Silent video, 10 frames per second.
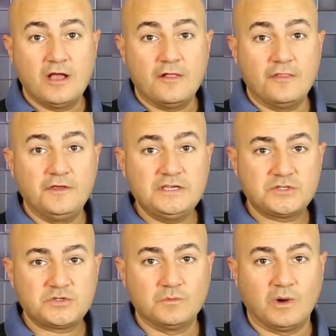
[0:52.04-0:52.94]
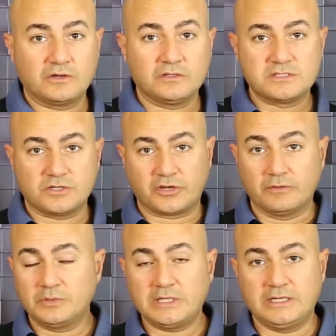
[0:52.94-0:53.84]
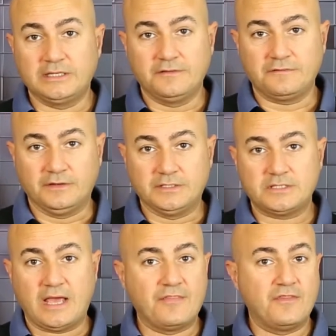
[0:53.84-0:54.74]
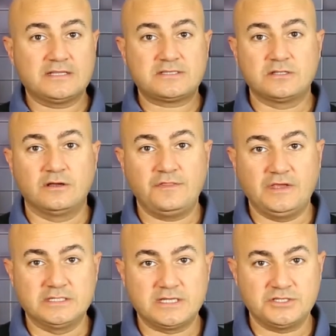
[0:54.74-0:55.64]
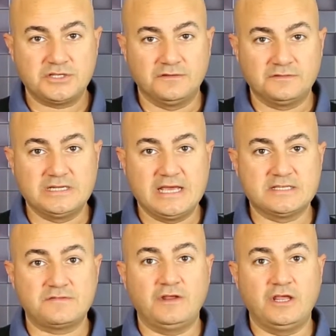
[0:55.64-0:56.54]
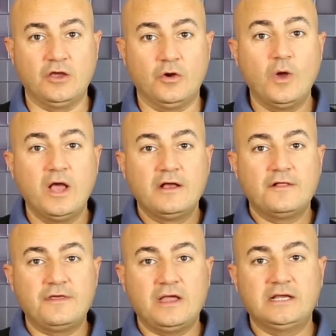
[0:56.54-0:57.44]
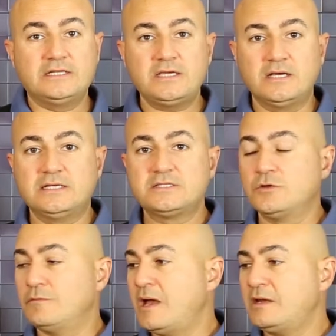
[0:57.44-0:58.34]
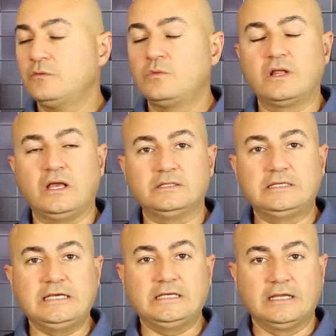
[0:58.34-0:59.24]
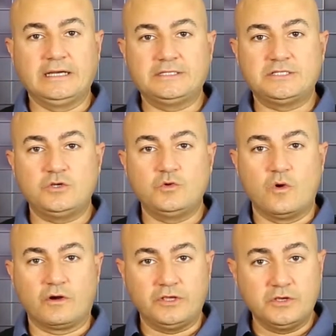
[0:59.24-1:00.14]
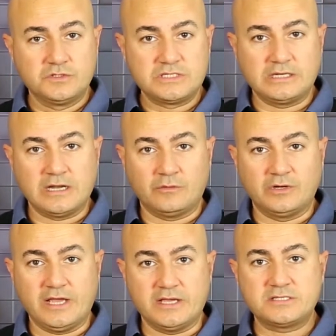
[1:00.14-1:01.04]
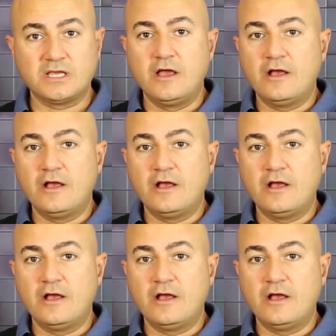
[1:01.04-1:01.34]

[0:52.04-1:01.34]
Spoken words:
these two models are completely different, and that's not the intention of today's video. The idea is no matter what LED light you are using nowadays,